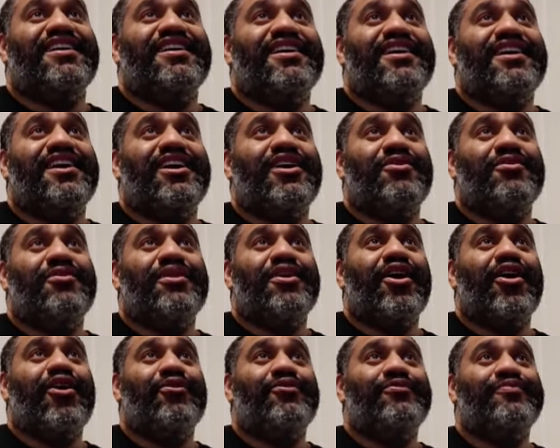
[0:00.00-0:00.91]
Here we
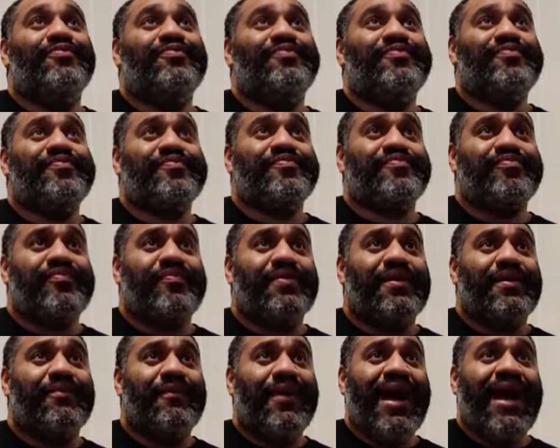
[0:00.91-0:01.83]
go.
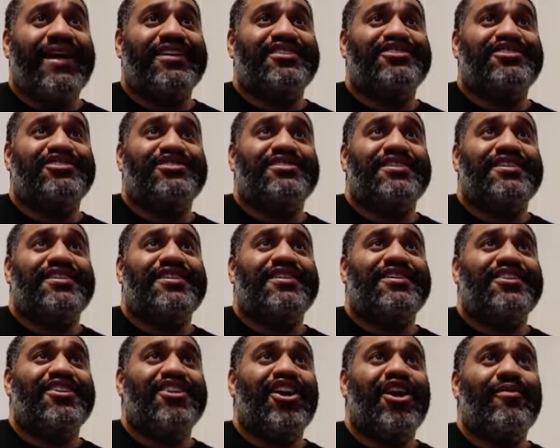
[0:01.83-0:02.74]
Match
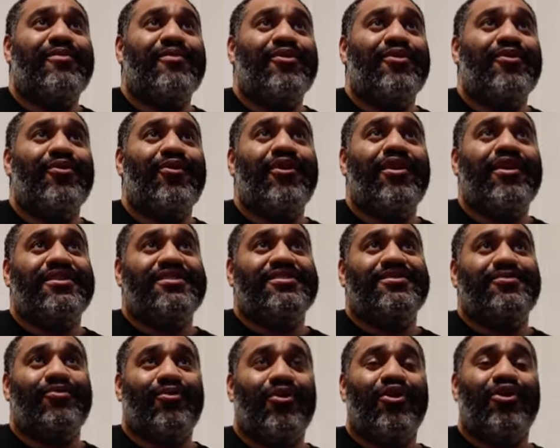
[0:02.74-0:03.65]
number one,
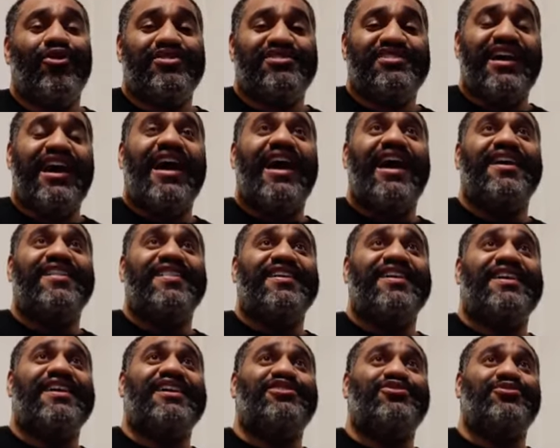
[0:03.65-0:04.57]
World Tag
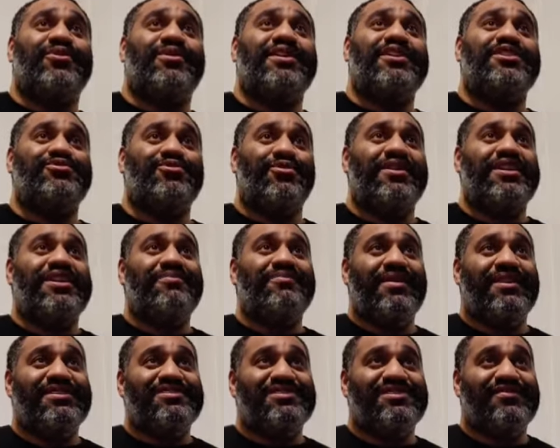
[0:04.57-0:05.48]
League 2020
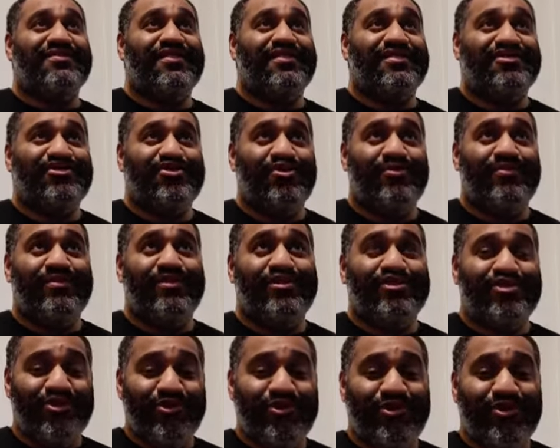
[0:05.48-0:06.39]
Best of the Super
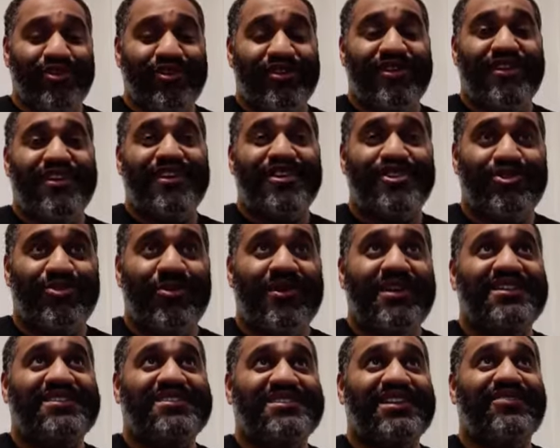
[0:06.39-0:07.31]
Junior
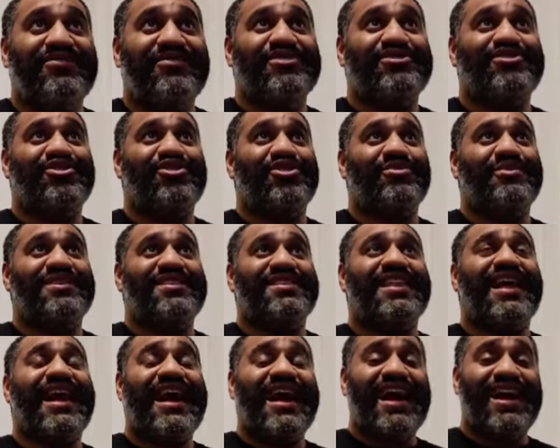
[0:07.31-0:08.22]
27 tournament,
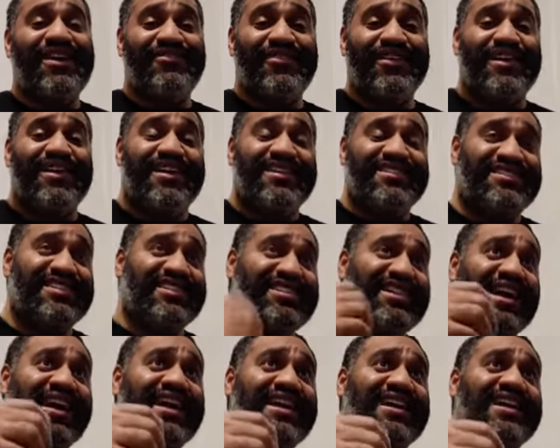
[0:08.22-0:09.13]
live
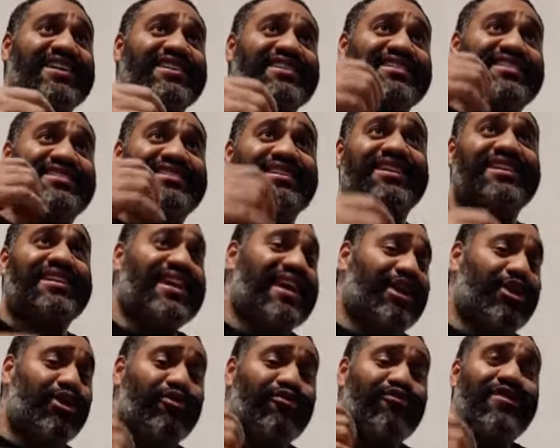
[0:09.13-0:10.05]
today, Sunday,
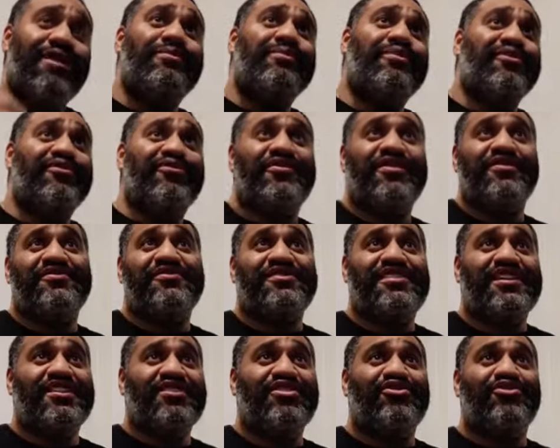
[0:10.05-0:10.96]
November
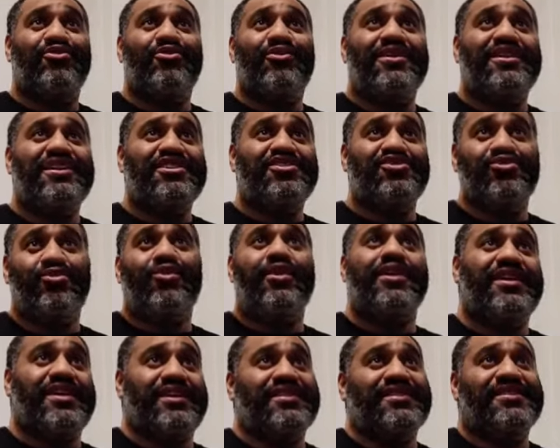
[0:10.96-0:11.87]
15th,
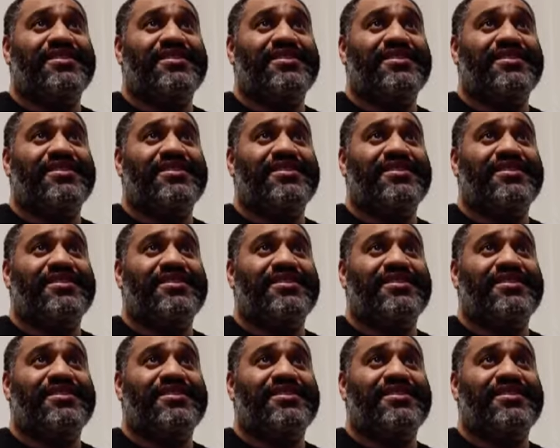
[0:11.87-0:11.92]
2020.